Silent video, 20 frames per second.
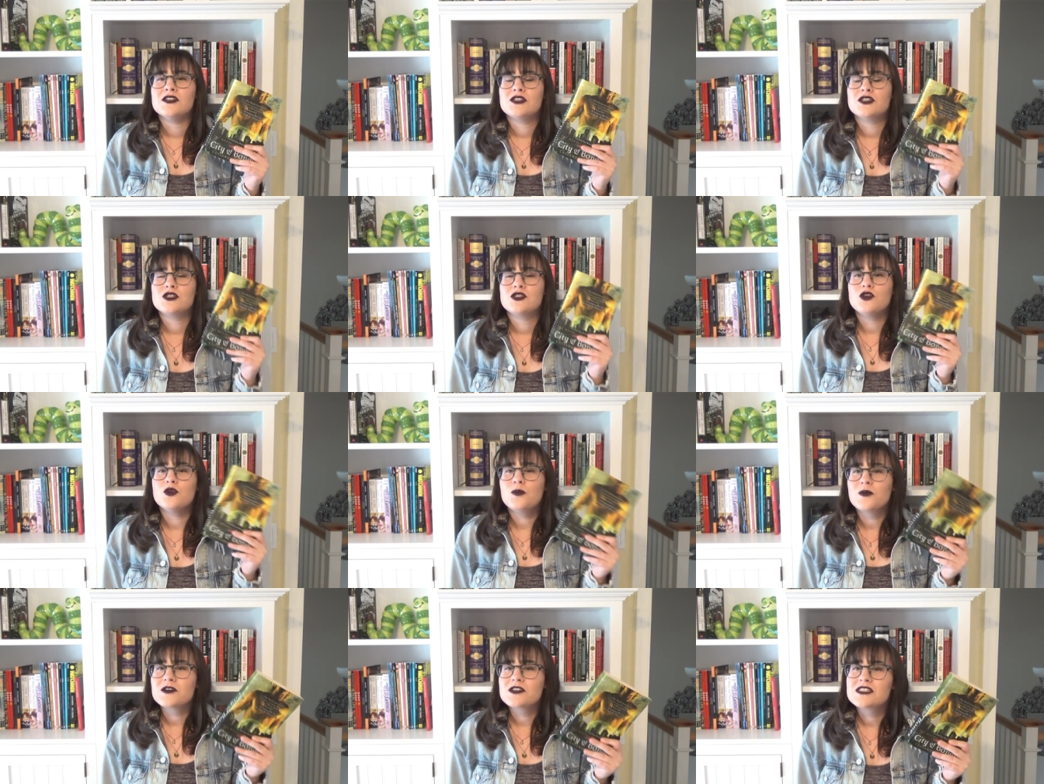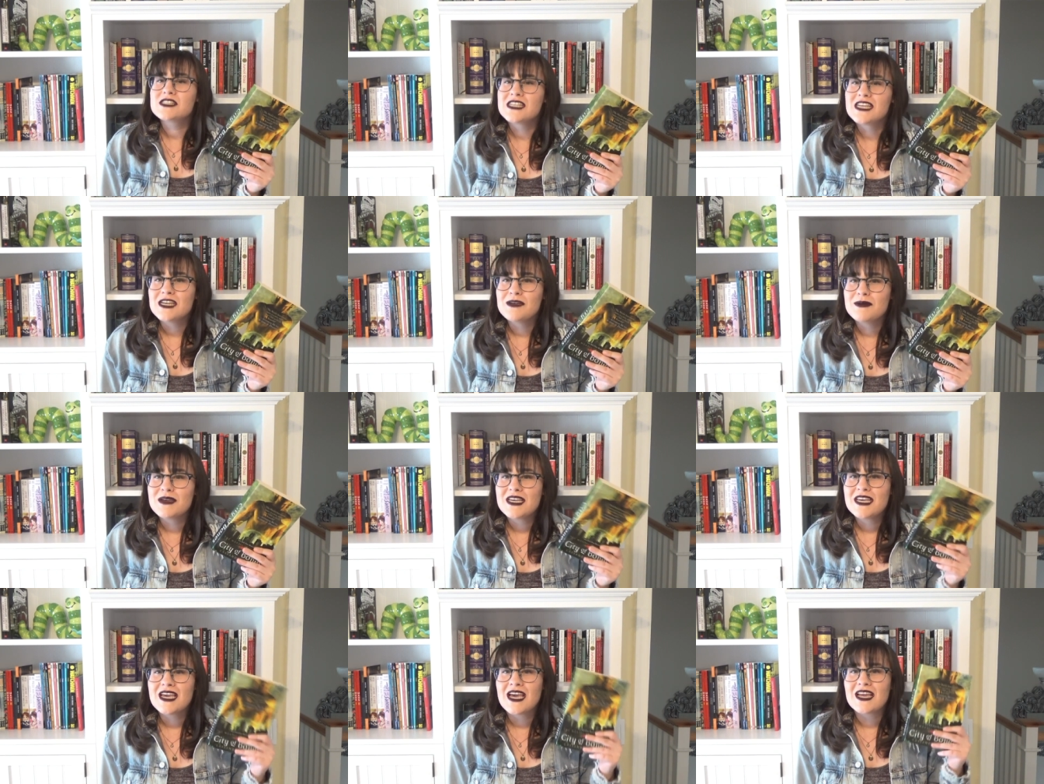super
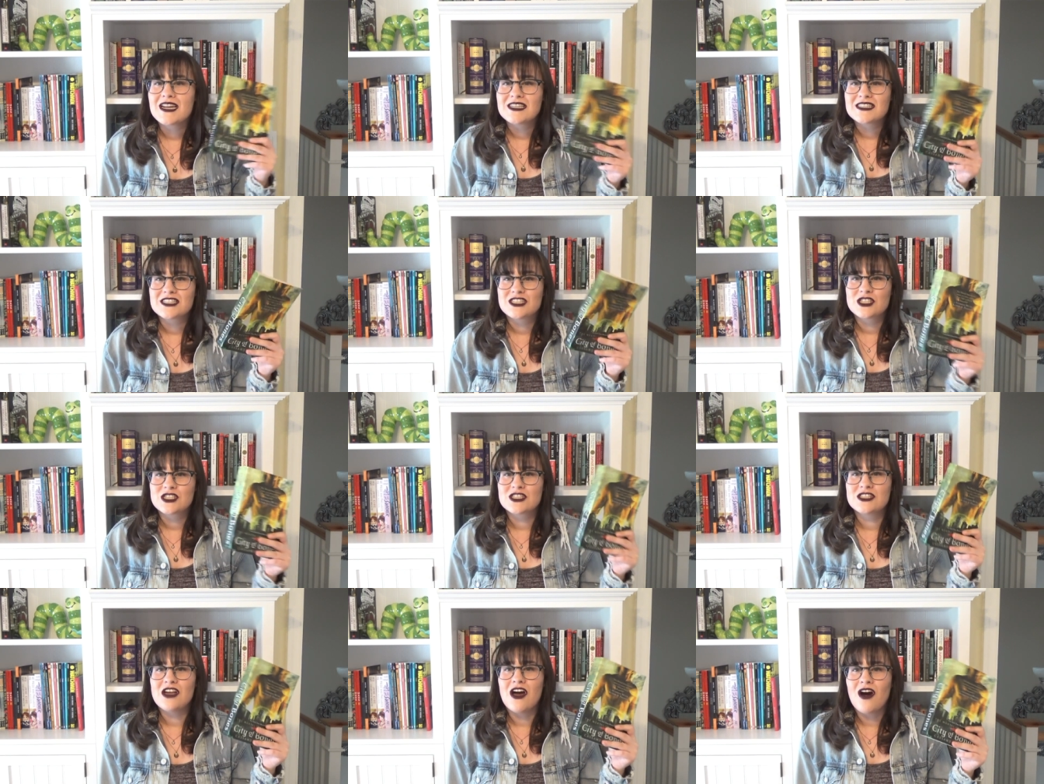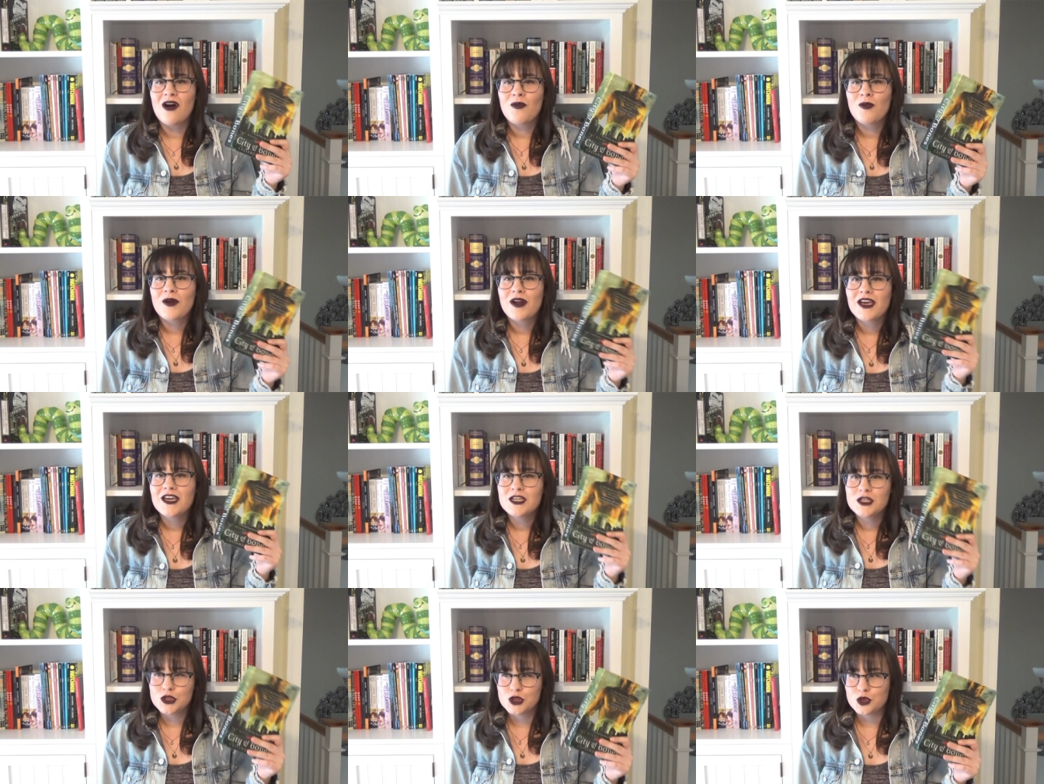steamy and it's just not what
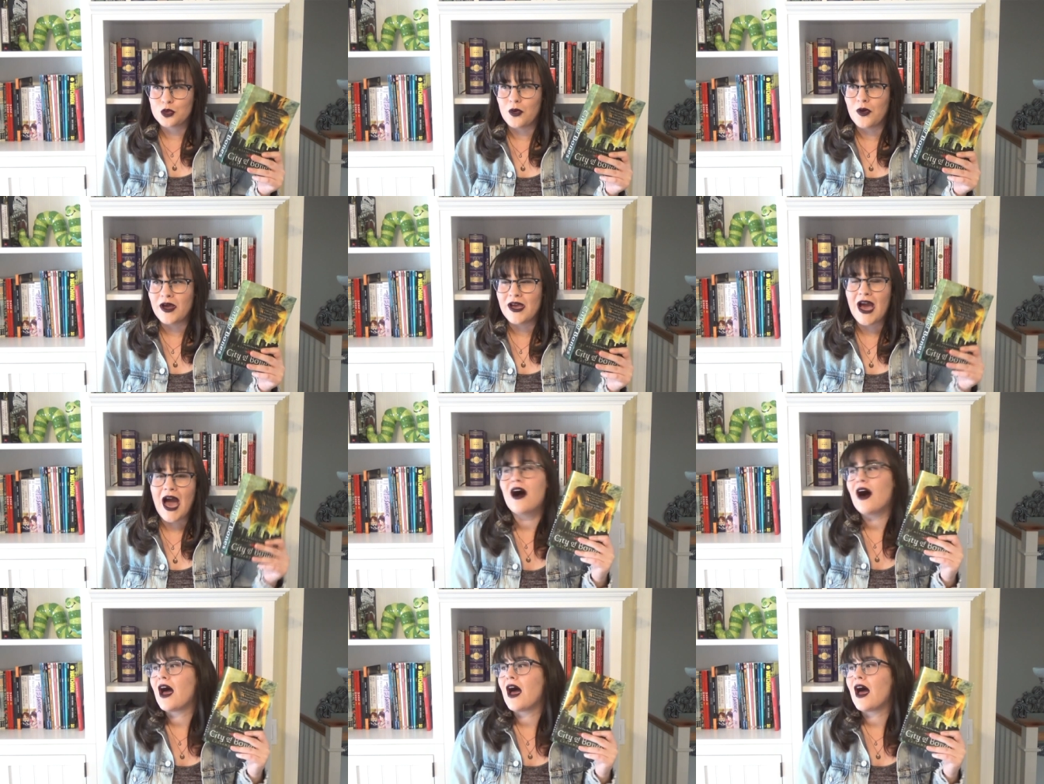I enjoy.